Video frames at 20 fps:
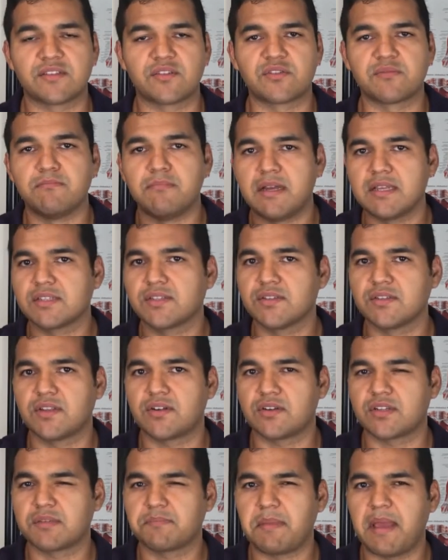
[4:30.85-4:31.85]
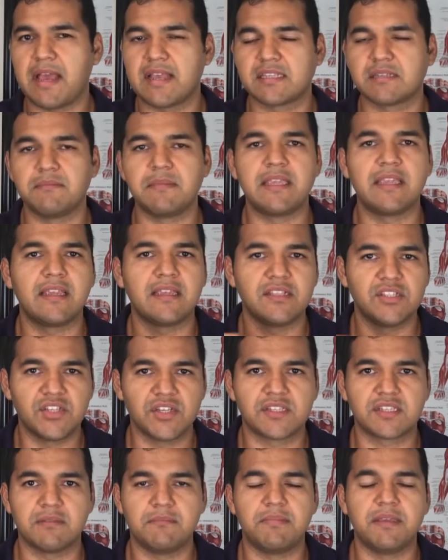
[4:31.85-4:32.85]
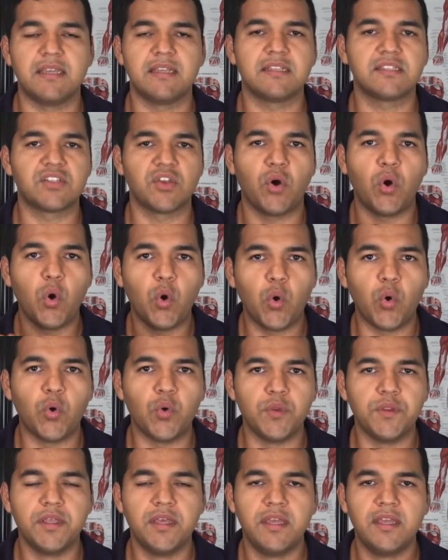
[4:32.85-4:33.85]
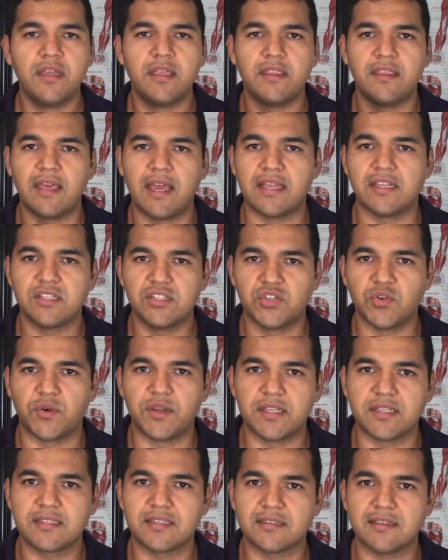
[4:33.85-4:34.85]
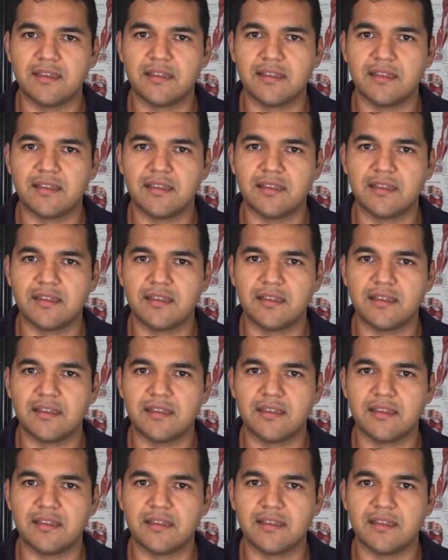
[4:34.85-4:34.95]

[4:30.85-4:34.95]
there's muscles that are spasming just a bit to hold that joint,